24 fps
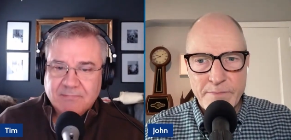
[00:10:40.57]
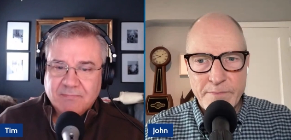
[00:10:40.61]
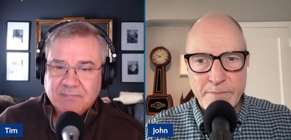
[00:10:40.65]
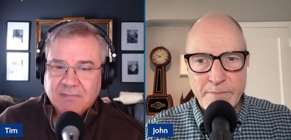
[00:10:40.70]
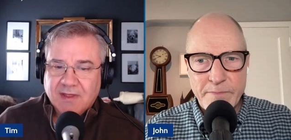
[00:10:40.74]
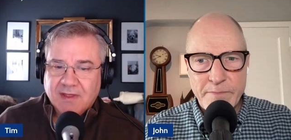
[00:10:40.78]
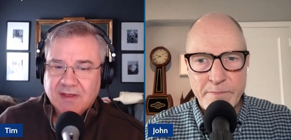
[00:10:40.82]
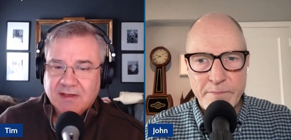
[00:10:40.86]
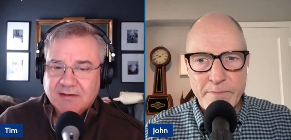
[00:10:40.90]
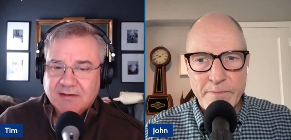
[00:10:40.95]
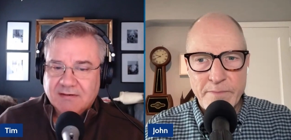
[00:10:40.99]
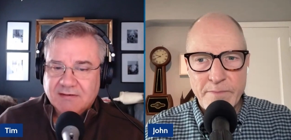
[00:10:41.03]

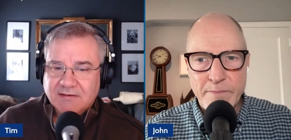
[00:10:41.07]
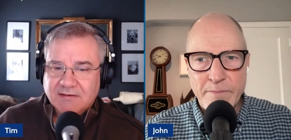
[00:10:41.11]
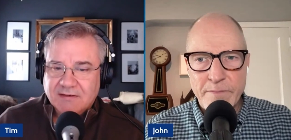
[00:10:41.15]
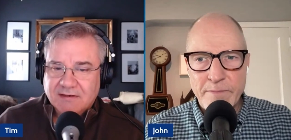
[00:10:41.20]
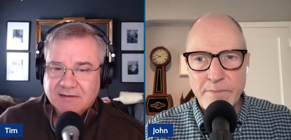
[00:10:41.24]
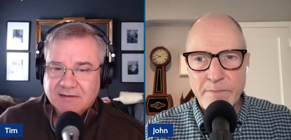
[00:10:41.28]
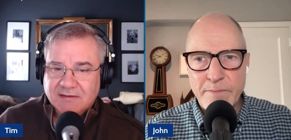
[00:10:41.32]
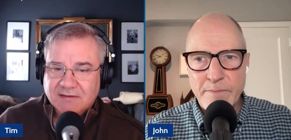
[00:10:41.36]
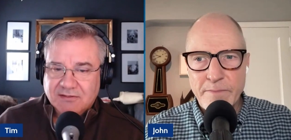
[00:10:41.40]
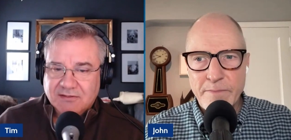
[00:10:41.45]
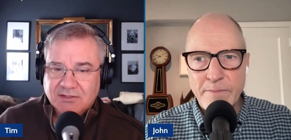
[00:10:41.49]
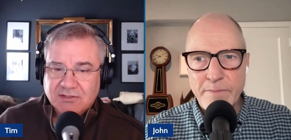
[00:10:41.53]
Speaker 1: And
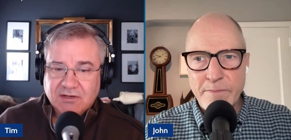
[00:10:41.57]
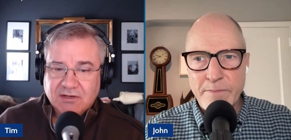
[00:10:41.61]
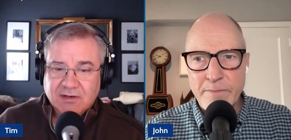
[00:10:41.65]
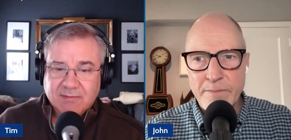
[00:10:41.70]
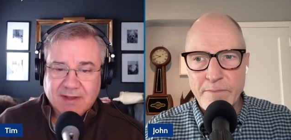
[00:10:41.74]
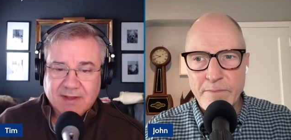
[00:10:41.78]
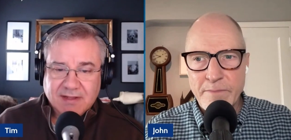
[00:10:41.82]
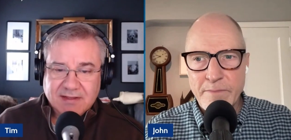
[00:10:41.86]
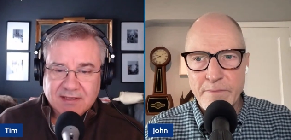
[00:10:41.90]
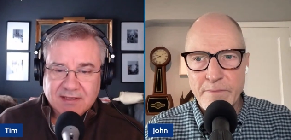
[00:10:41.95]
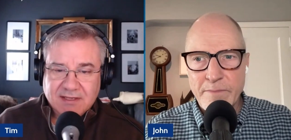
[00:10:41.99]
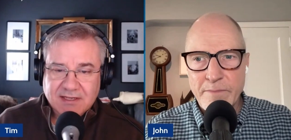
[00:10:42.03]
uh, she couldn't
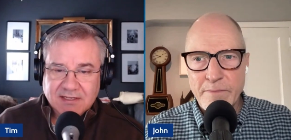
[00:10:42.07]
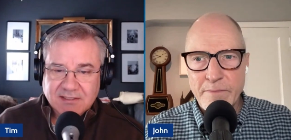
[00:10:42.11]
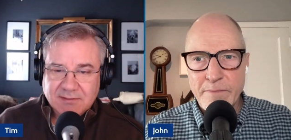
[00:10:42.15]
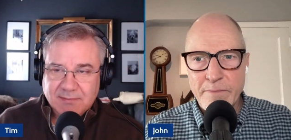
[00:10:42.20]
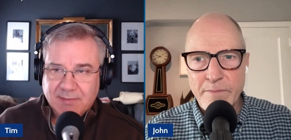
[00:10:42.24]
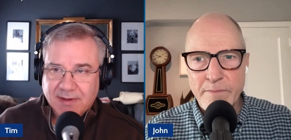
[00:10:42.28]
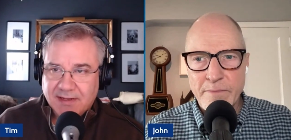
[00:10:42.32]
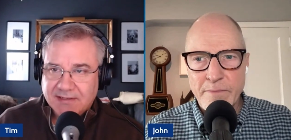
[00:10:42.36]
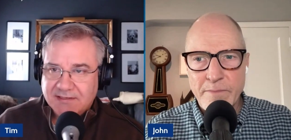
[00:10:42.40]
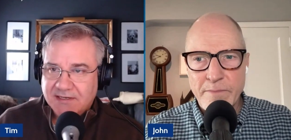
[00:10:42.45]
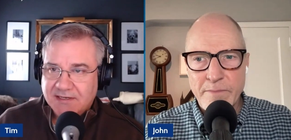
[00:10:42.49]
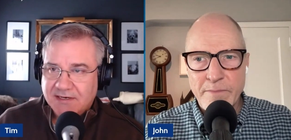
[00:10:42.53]
make the kids'
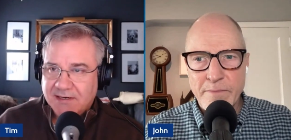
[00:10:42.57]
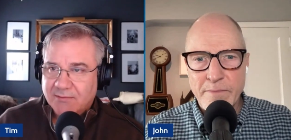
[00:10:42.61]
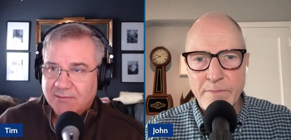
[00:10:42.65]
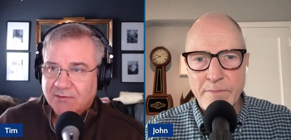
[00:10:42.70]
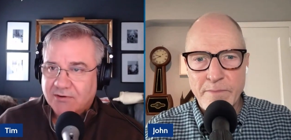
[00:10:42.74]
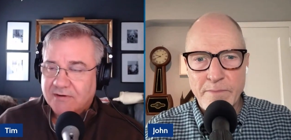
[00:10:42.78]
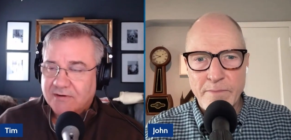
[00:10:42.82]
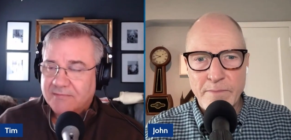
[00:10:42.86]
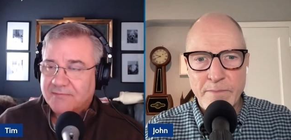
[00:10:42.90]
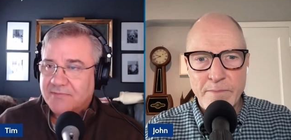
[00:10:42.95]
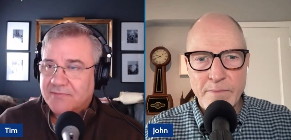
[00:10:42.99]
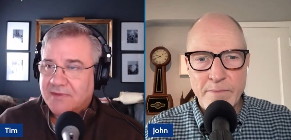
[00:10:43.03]
beds
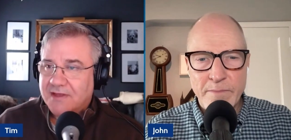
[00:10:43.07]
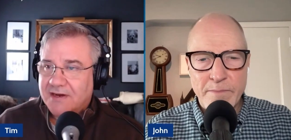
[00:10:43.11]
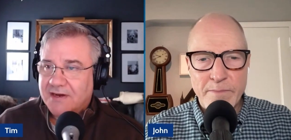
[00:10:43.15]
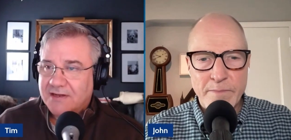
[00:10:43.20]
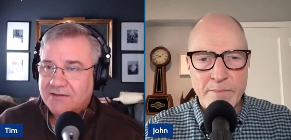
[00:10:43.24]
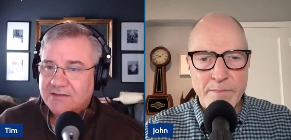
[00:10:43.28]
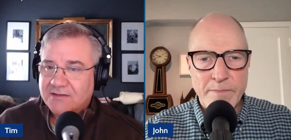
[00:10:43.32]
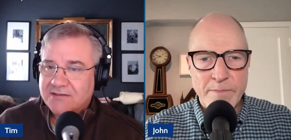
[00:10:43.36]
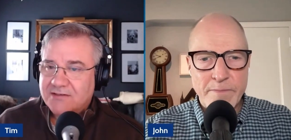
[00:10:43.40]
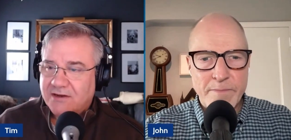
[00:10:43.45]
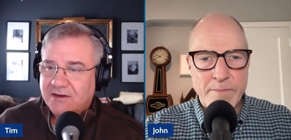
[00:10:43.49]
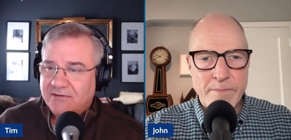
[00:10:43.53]
anymore. And I
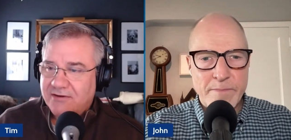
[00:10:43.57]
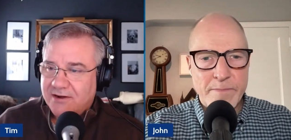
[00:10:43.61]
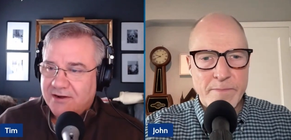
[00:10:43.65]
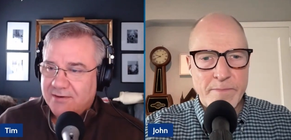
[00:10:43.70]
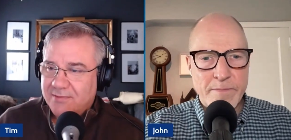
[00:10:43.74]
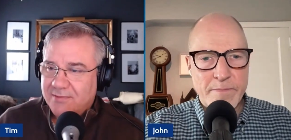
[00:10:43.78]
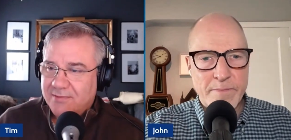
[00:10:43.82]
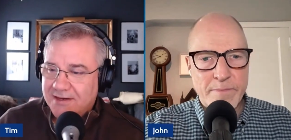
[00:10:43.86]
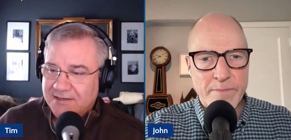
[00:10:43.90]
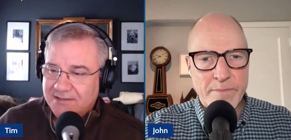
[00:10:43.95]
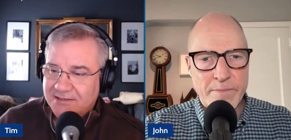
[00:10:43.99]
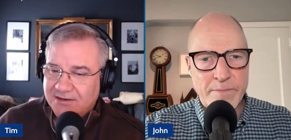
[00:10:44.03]
looked over to
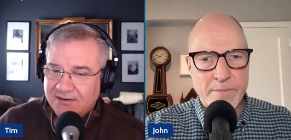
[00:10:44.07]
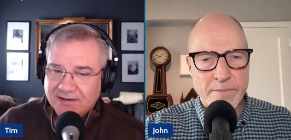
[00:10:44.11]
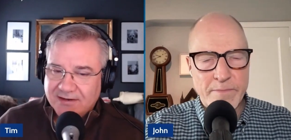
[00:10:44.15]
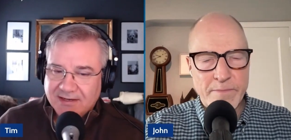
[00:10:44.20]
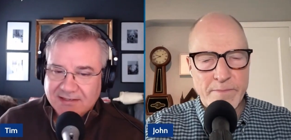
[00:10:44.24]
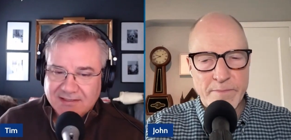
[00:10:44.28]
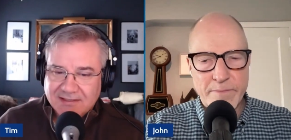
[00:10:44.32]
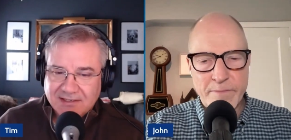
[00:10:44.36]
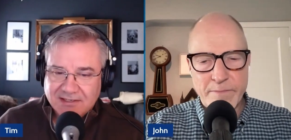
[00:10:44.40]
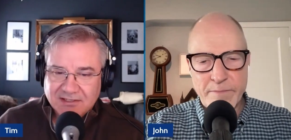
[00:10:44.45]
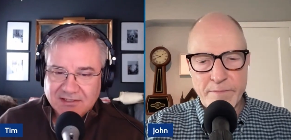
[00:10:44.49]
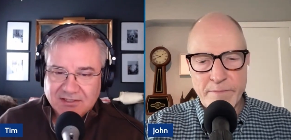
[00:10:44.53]
my attorney. I
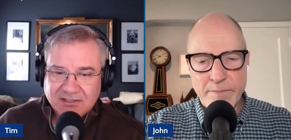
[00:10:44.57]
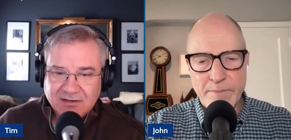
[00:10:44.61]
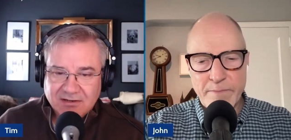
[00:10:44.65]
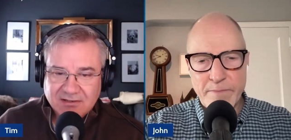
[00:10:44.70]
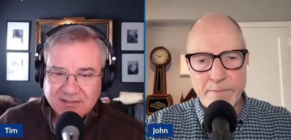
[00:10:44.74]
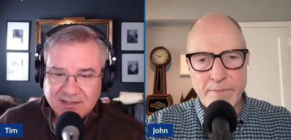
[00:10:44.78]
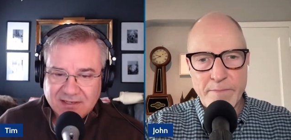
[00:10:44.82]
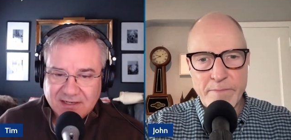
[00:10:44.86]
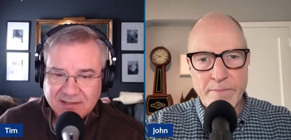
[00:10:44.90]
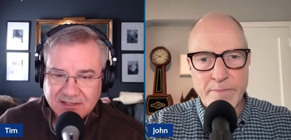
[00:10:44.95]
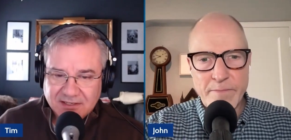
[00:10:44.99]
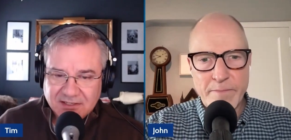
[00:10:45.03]
said, "You sure it's
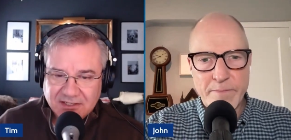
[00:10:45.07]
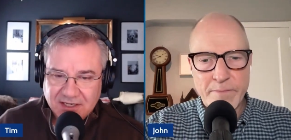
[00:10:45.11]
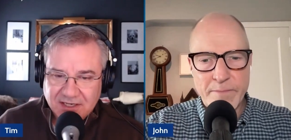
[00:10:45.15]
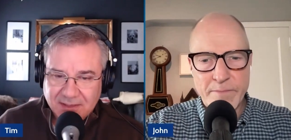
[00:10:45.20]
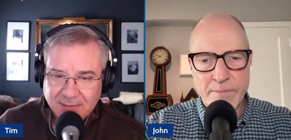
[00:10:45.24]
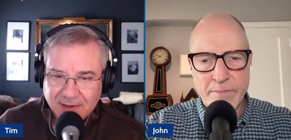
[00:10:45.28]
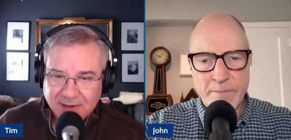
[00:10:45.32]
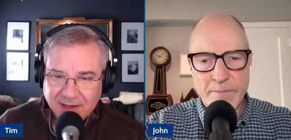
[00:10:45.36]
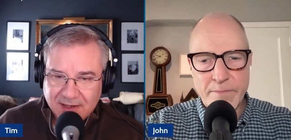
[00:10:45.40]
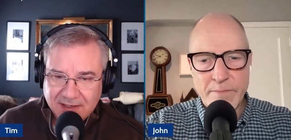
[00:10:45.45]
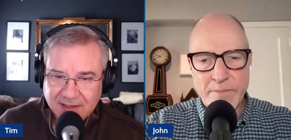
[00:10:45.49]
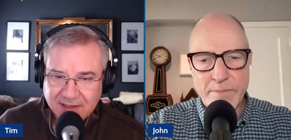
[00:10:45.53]
not the cheap
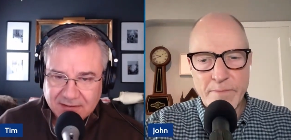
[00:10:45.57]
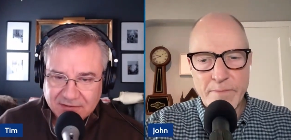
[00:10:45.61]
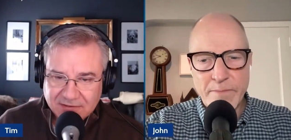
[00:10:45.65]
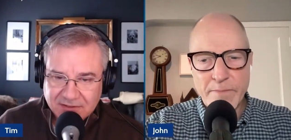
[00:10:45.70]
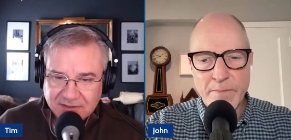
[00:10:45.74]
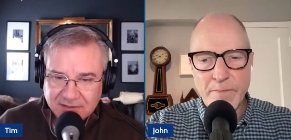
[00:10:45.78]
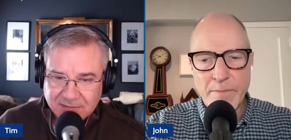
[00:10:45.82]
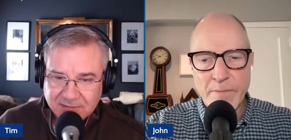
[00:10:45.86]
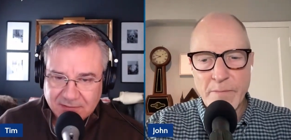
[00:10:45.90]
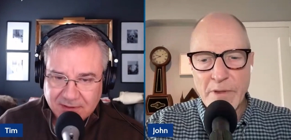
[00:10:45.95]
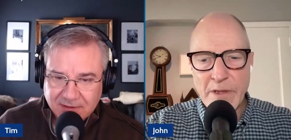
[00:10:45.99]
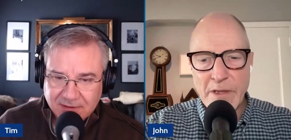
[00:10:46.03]
high heels she's
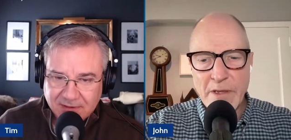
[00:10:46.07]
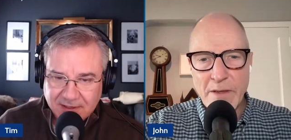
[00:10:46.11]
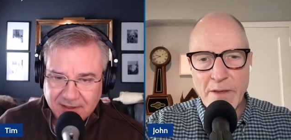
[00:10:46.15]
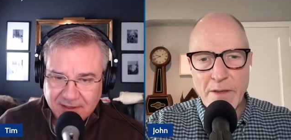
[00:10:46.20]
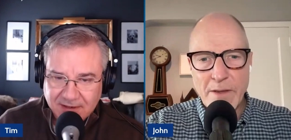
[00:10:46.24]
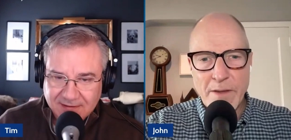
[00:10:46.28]
wearing?"